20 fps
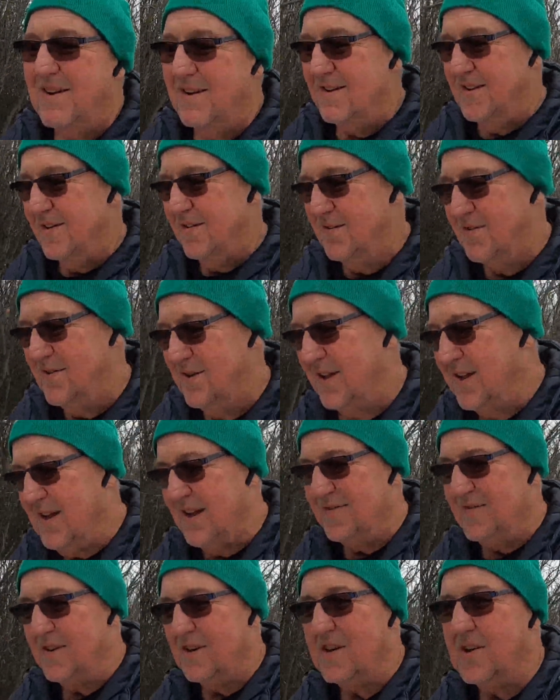You don't really
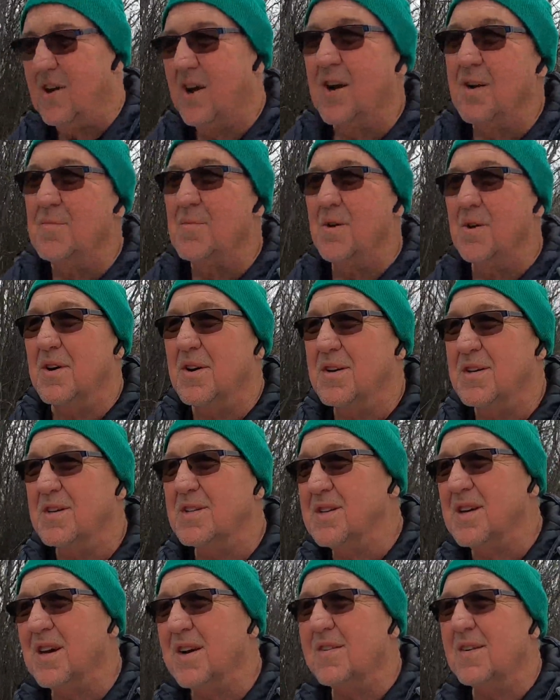have to call them out, you
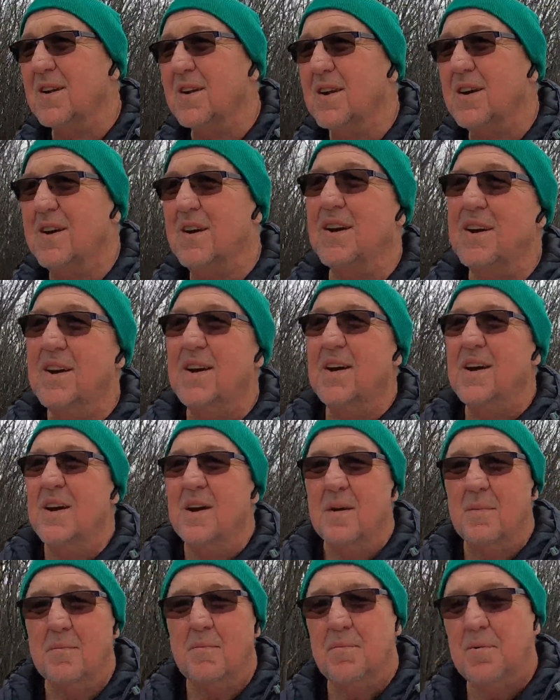just have to
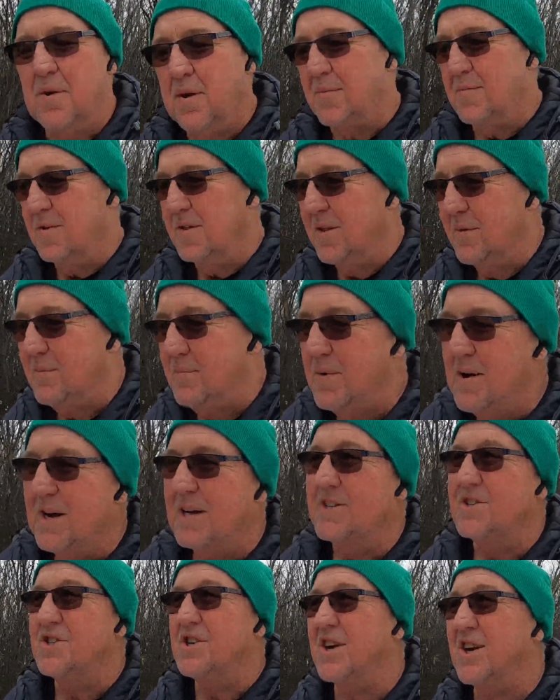put them in the
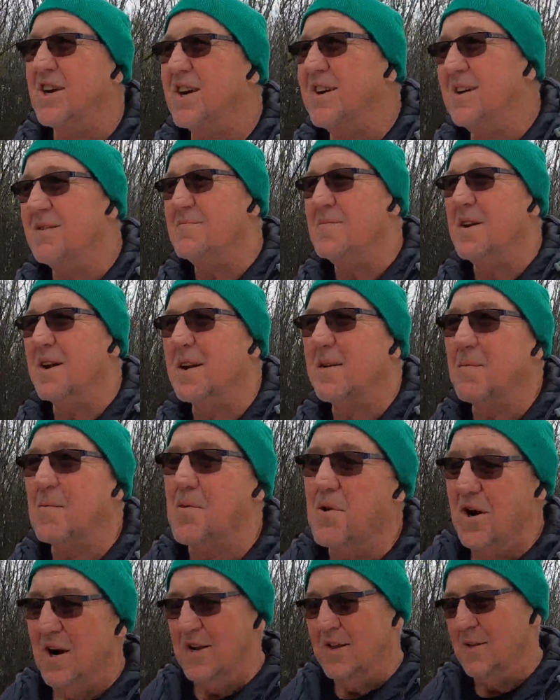bench, make them
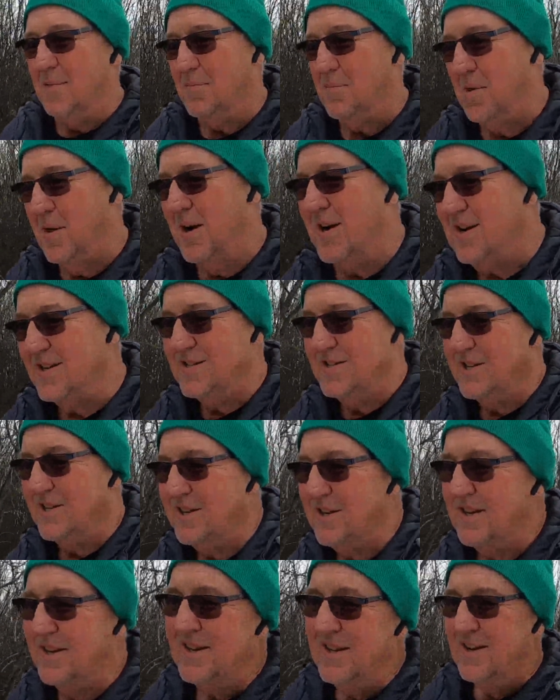ride the pines.
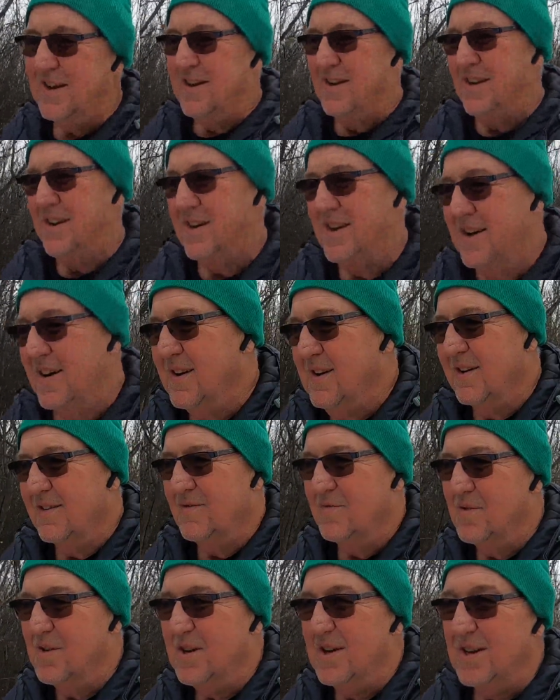
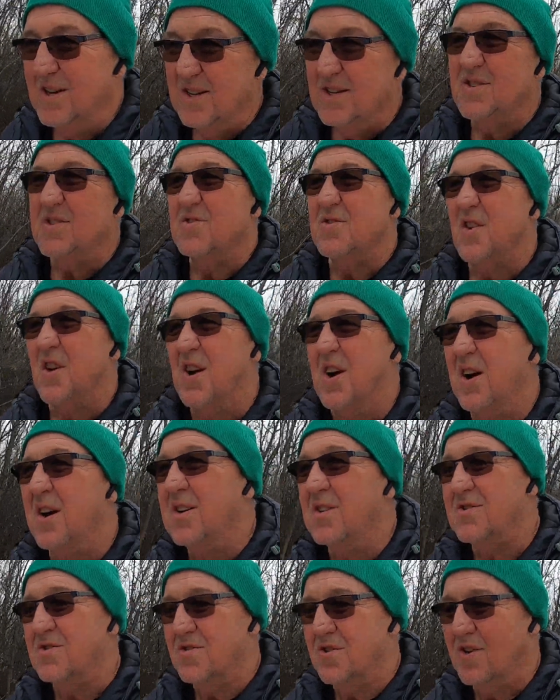We need a strong